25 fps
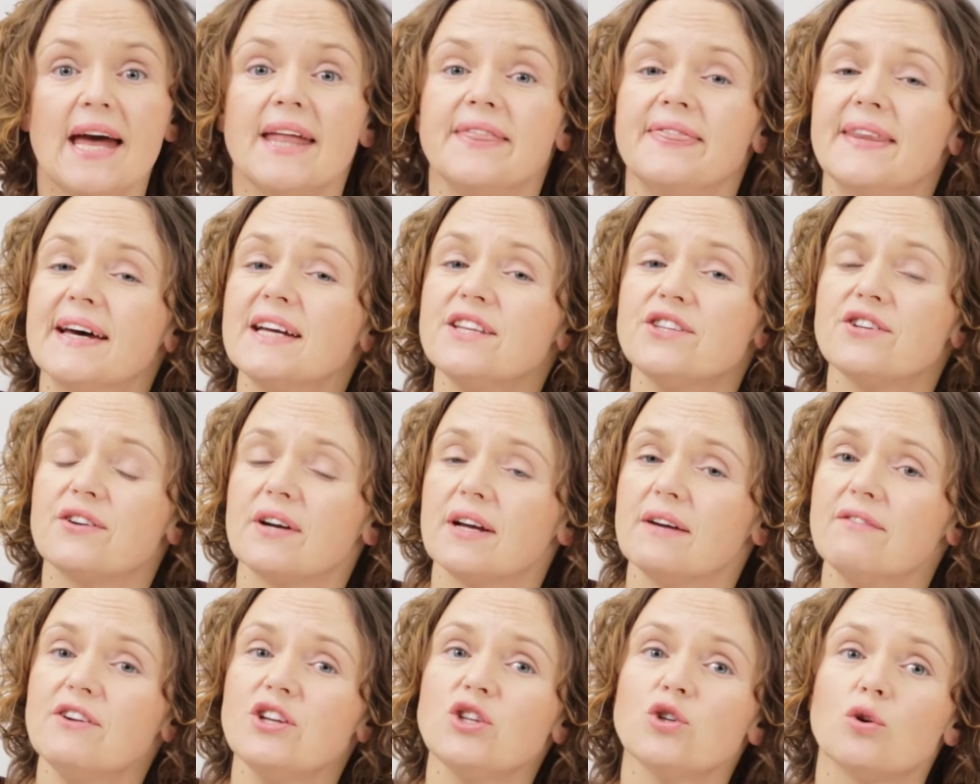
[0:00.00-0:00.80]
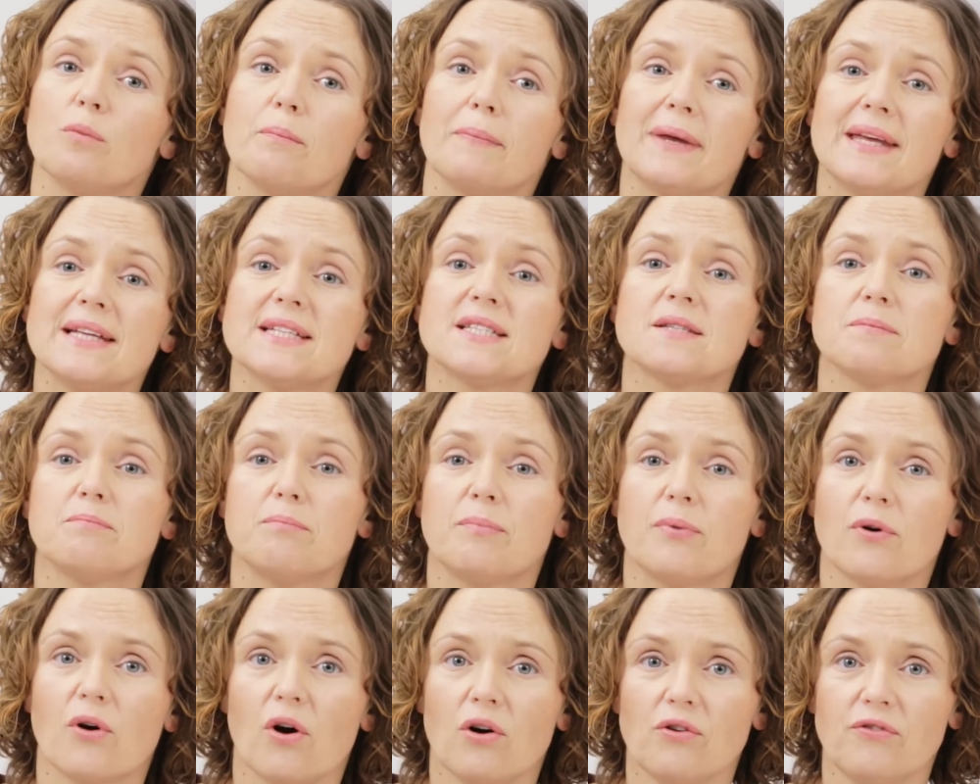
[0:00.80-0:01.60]
Net revenue means
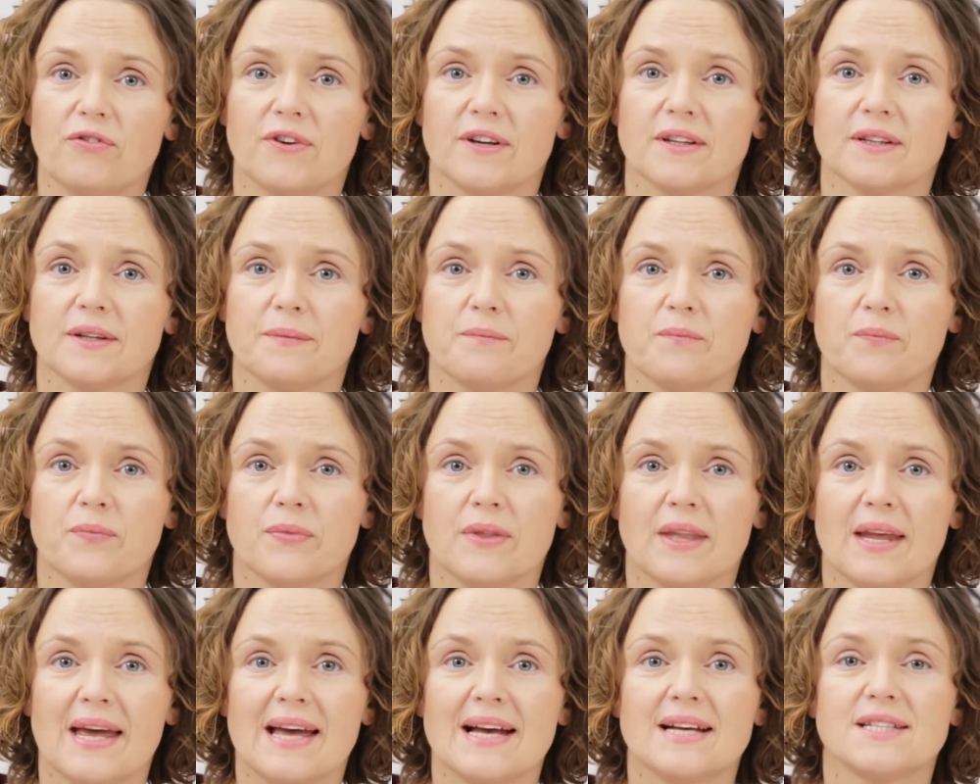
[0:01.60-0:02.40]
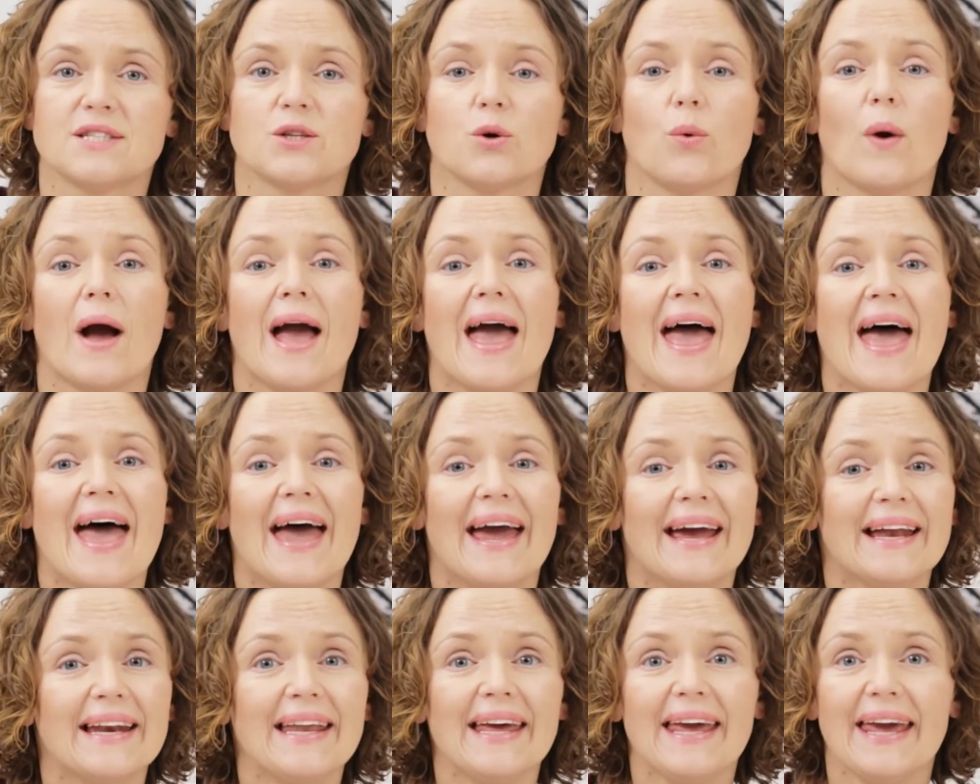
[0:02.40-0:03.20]
profit, so
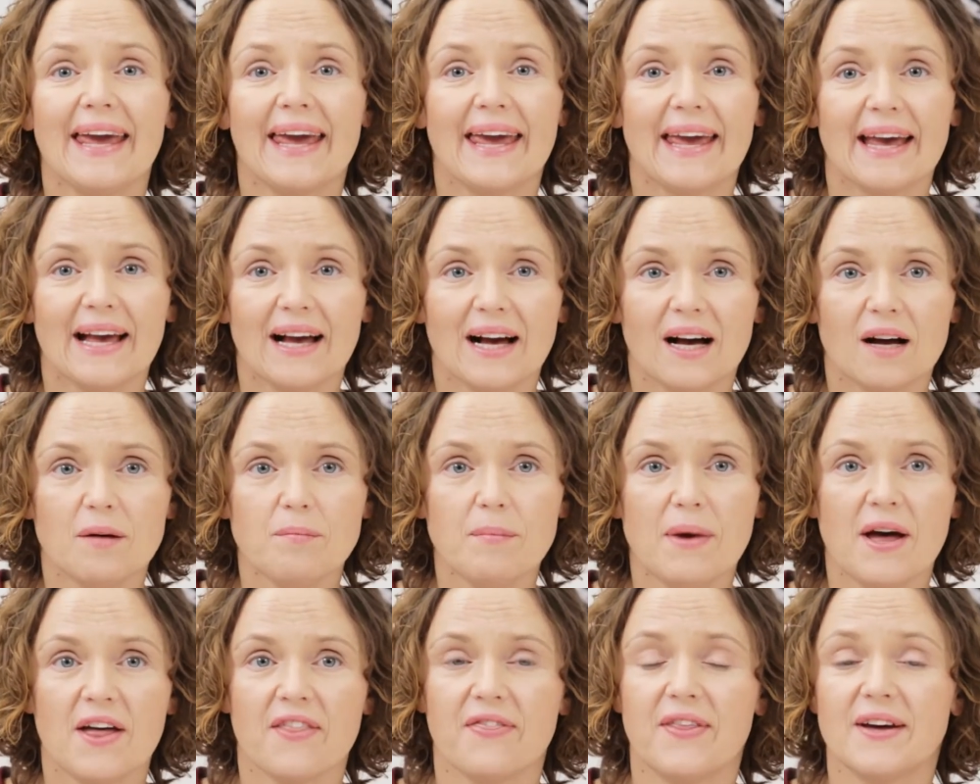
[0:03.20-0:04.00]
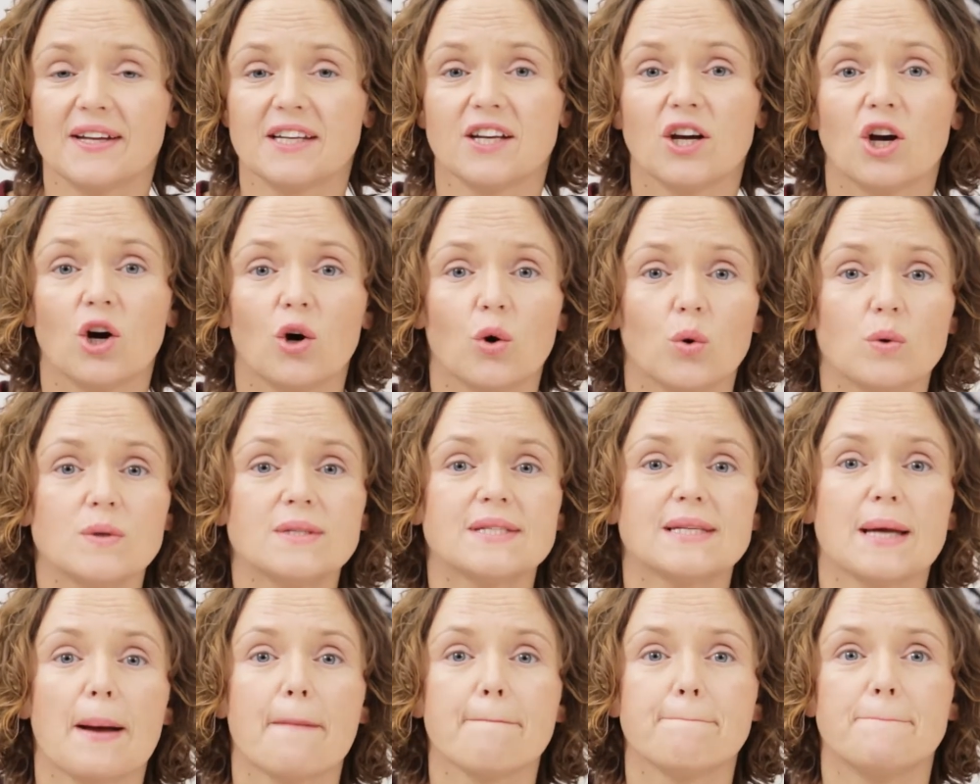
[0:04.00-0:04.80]
any income that
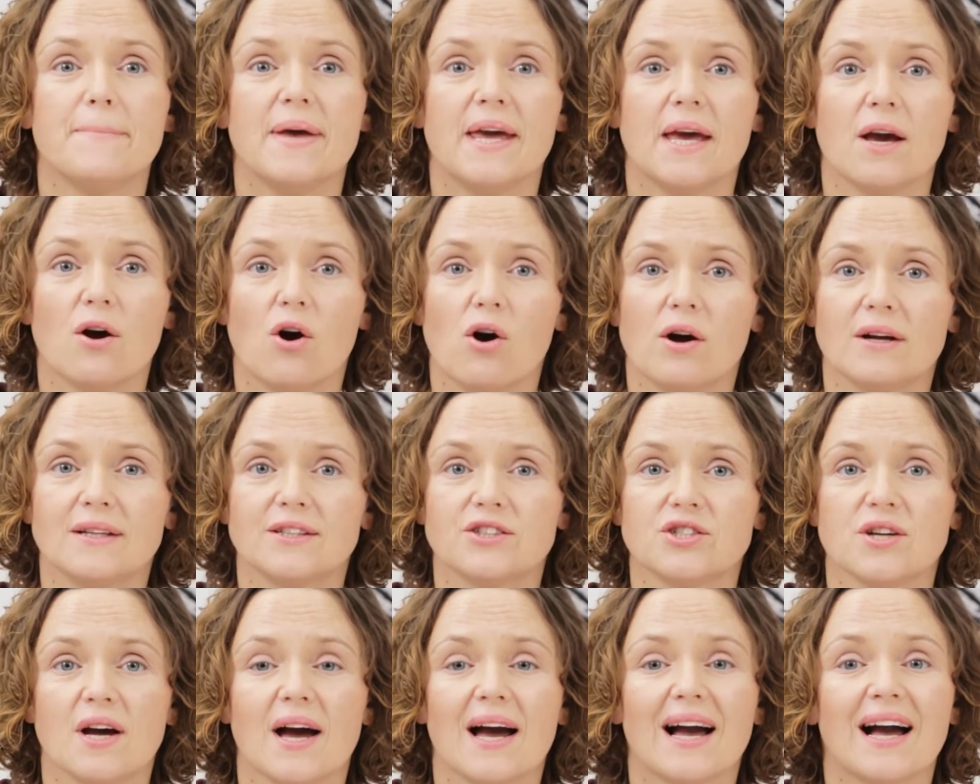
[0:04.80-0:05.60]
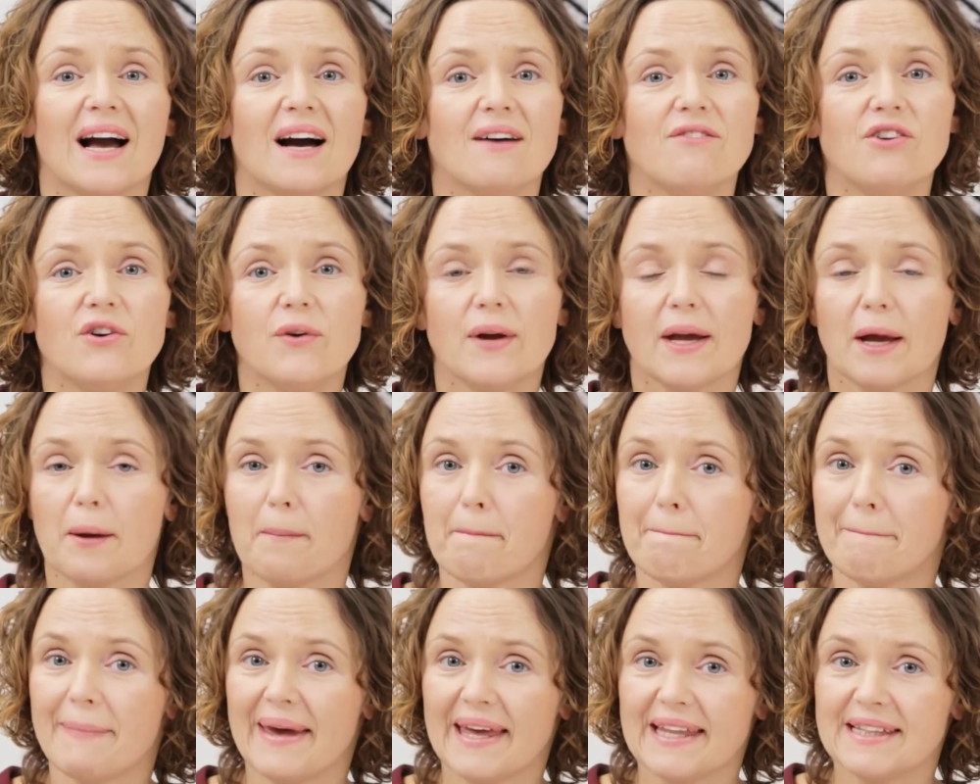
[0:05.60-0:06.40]
goes beyond
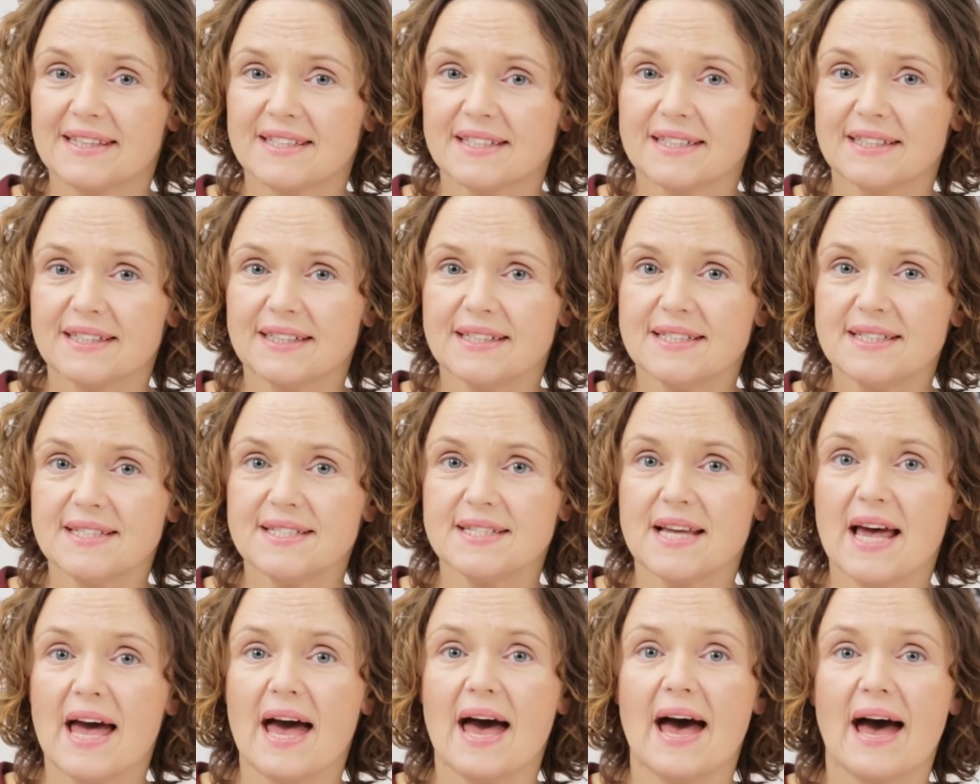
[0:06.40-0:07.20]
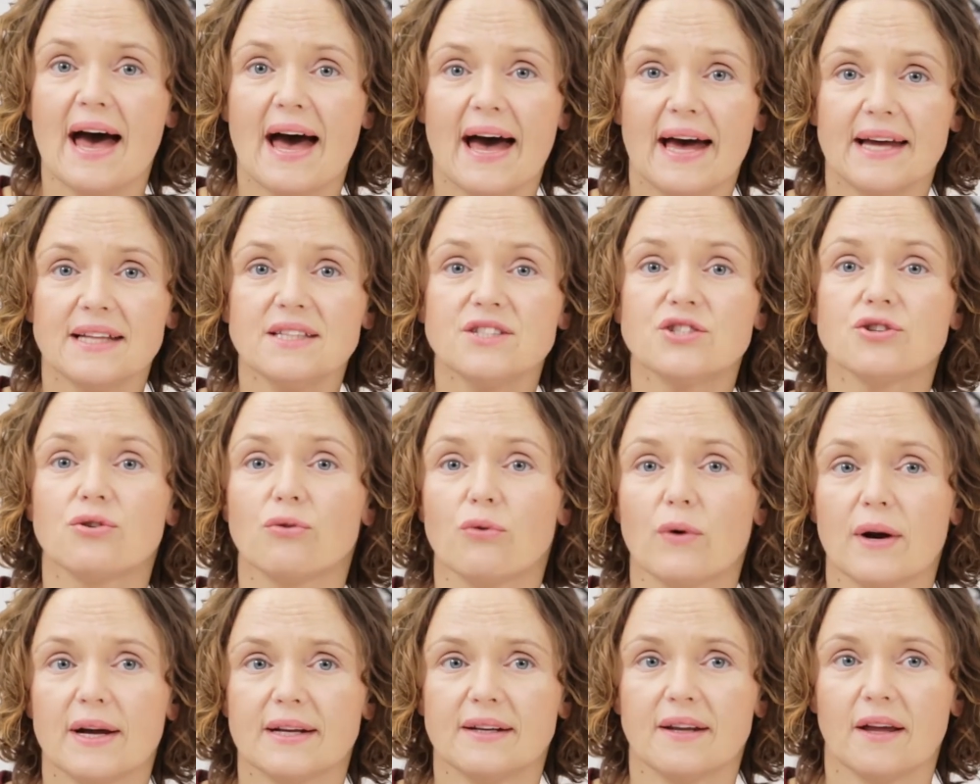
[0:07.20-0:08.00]
covering maintenance and
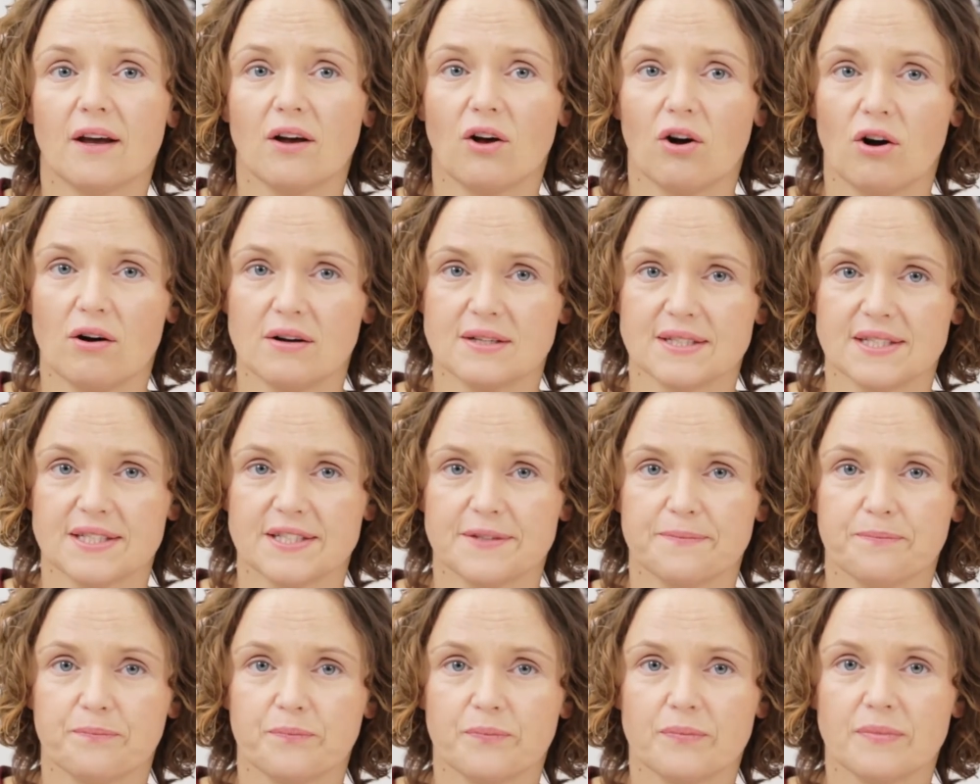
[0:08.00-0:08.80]
running costs.